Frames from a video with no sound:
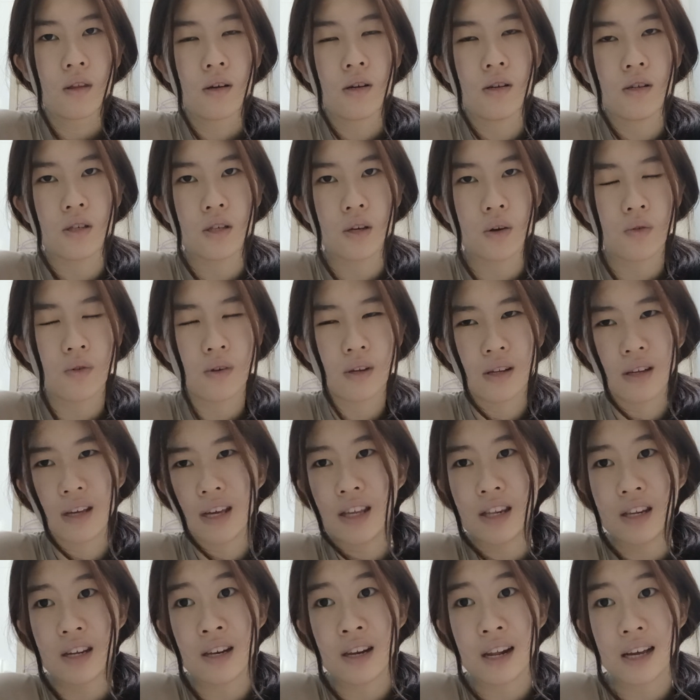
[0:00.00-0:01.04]
So
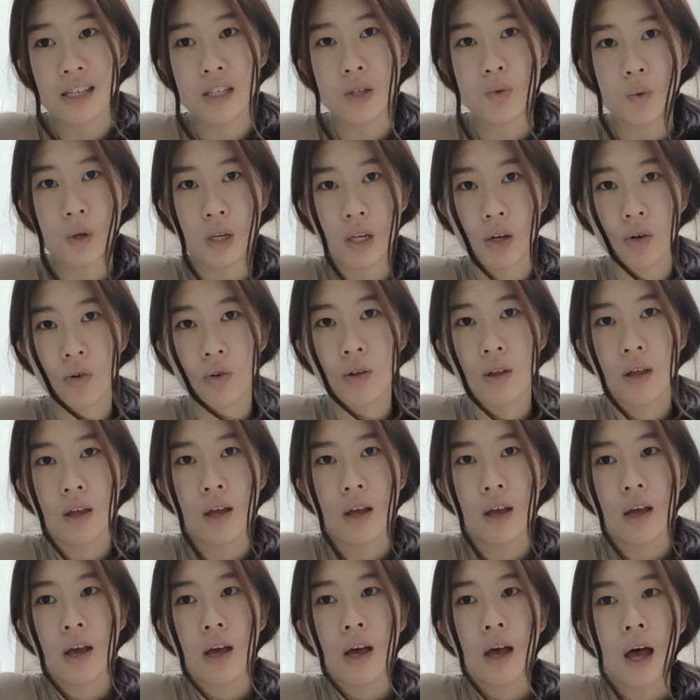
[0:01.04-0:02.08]
in the next video,
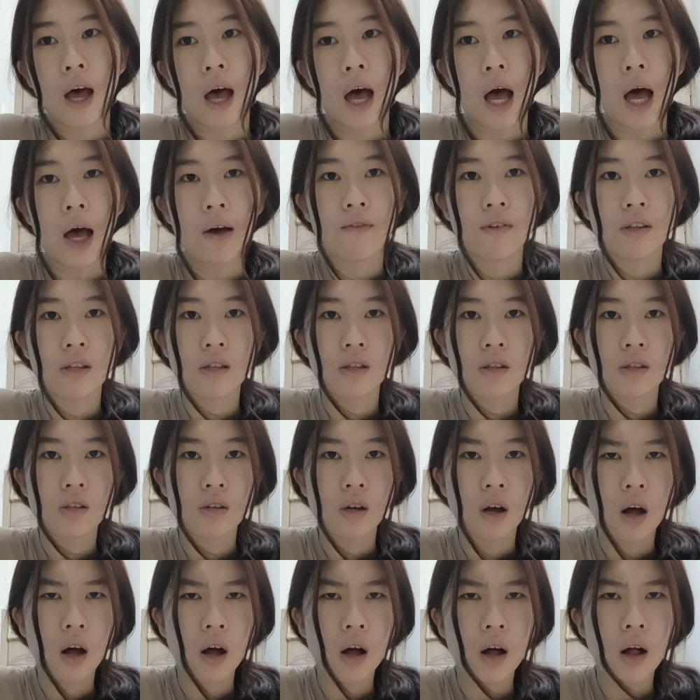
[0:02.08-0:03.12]
I will
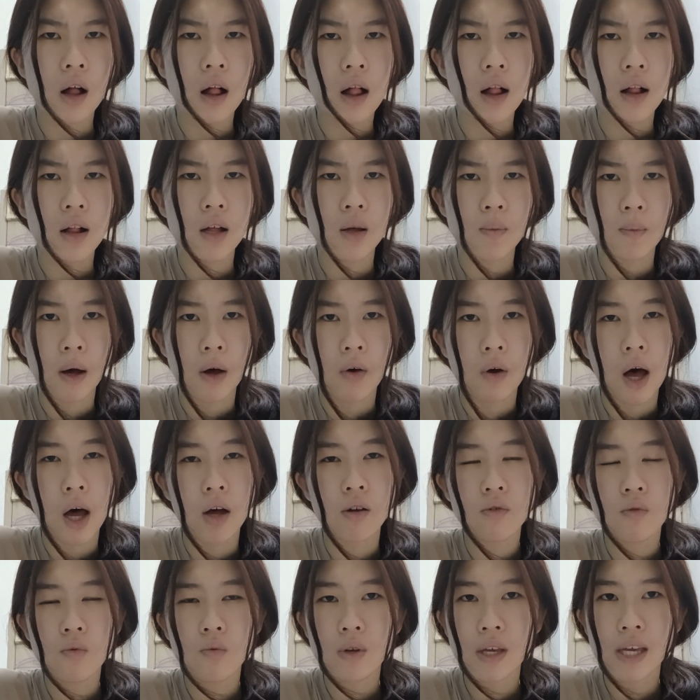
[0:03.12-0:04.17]
talk about
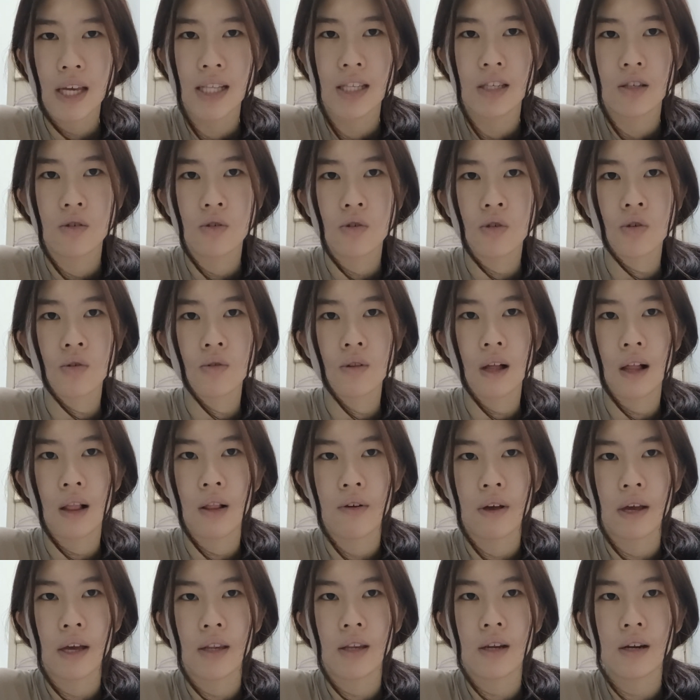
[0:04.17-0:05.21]
how kids should
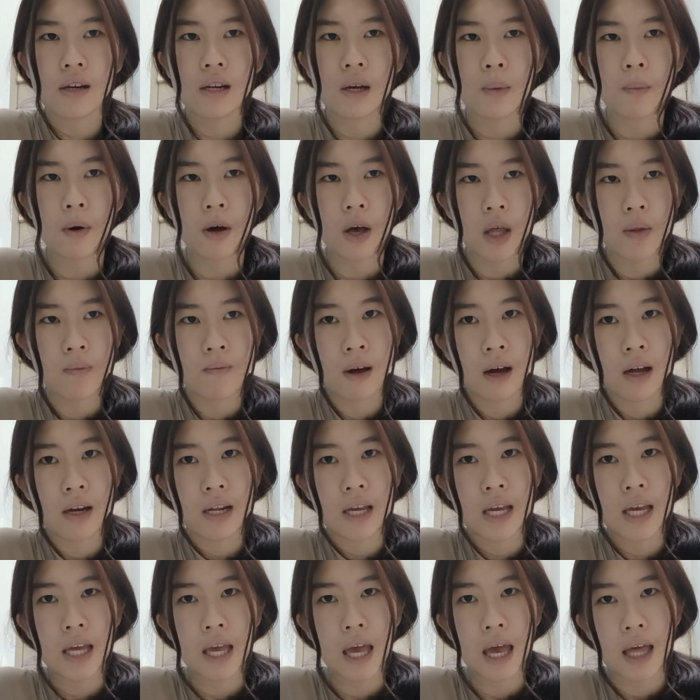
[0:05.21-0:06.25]
allocate their pocket
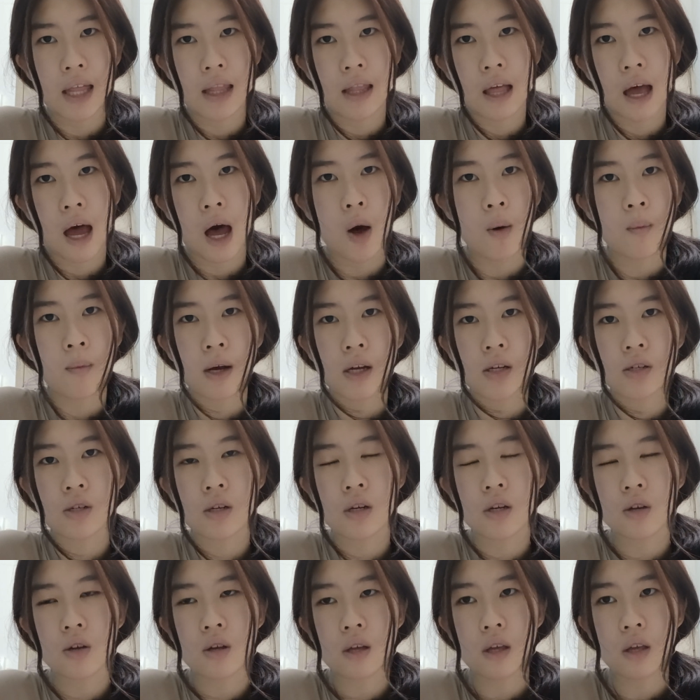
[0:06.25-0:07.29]
money and how much
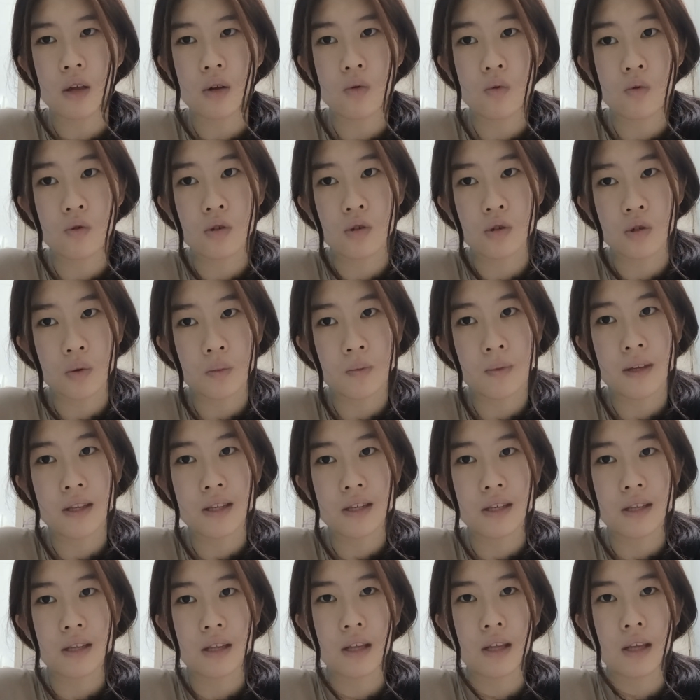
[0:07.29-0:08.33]
should it
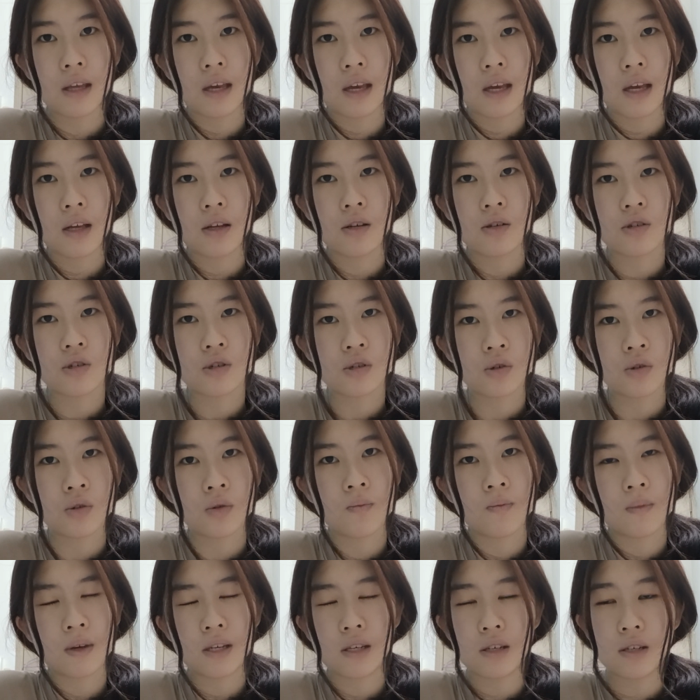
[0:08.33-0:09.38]
should
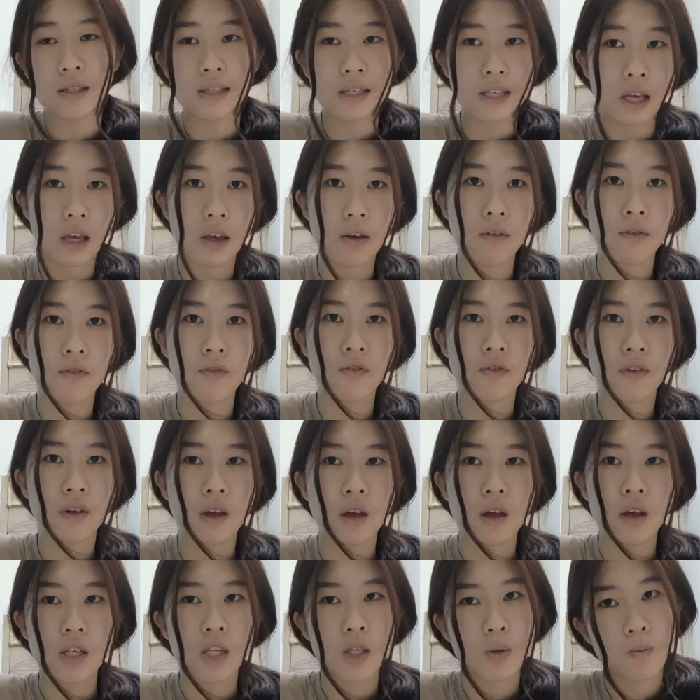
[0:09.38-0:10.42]
be save,
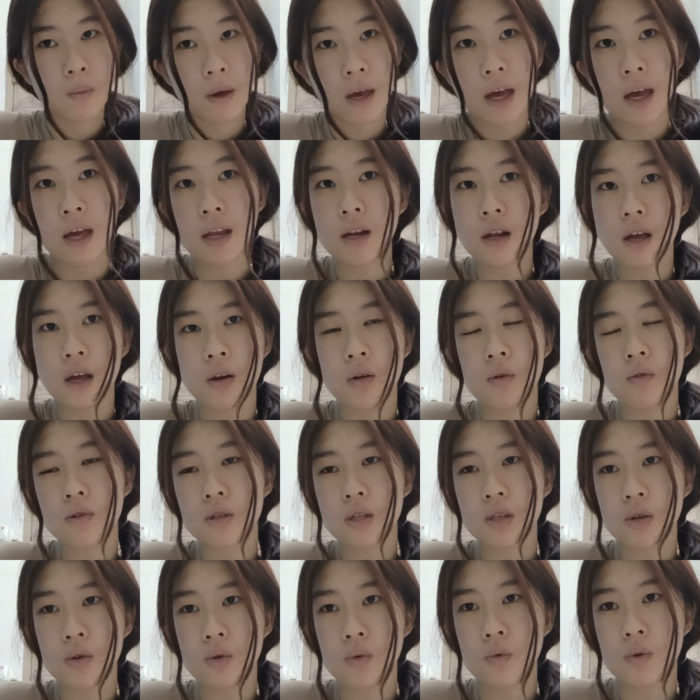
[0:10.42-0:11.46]
spend, and
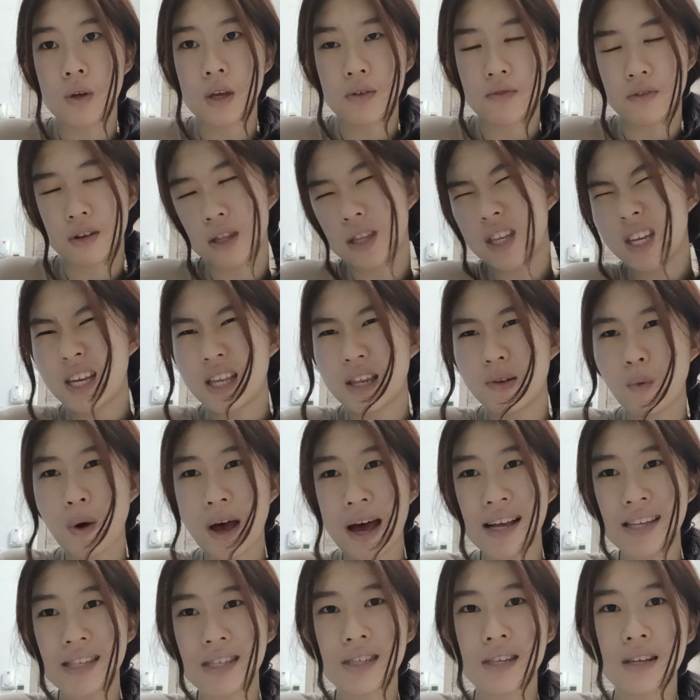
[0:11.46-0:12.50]
also even
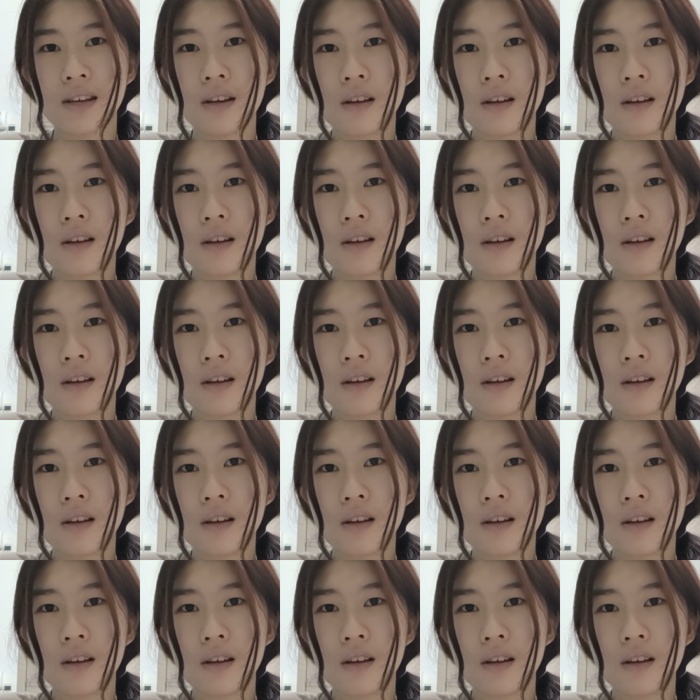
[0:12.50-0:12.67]
invest.